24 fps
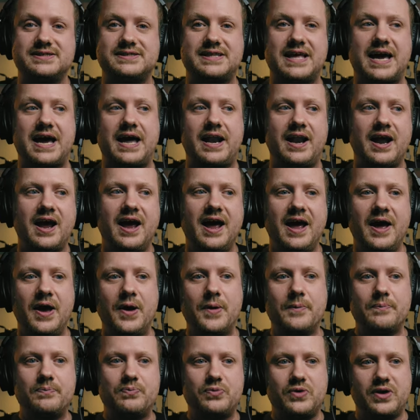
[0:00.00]
is that
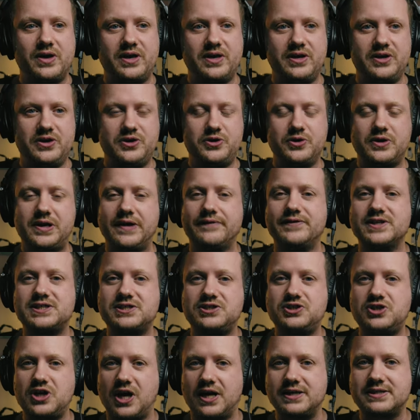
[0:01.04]
you give
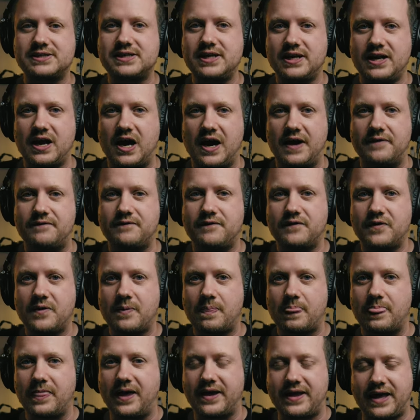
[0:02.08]
us just enough,
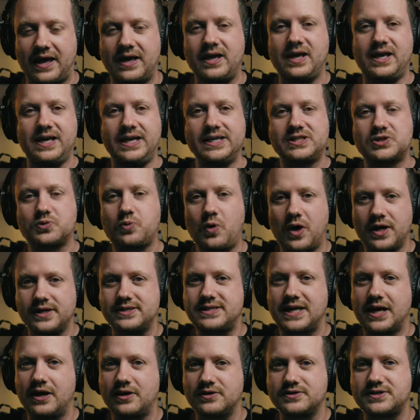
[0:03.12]
like each
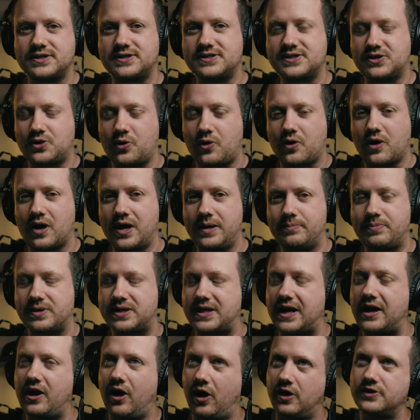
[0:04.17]
one tells a story,
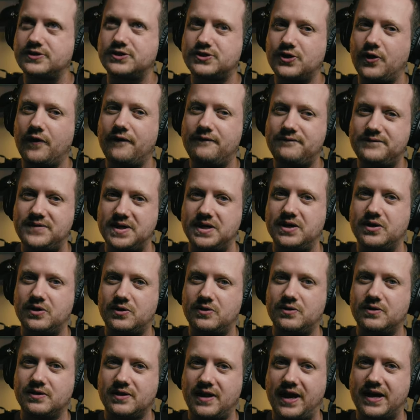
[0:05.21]
but they also
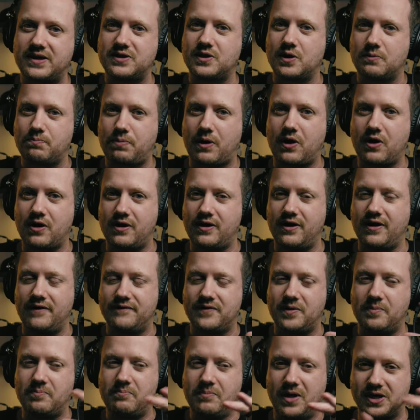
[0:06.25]
feel like they're part
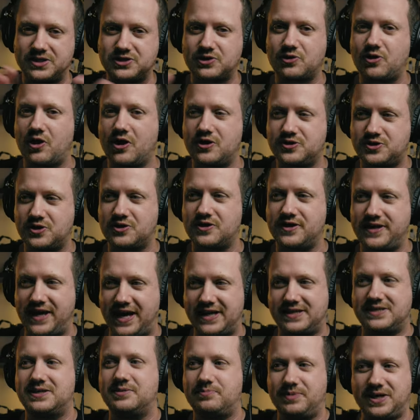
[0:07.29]
of a much larger
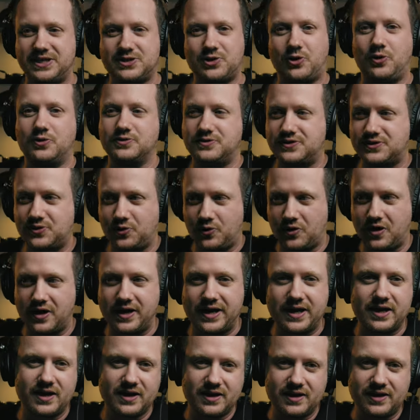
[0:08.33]
yet to be told
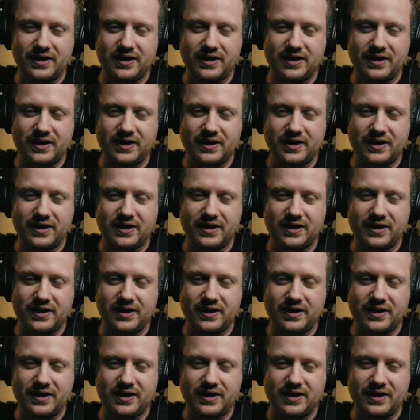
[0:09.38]
story.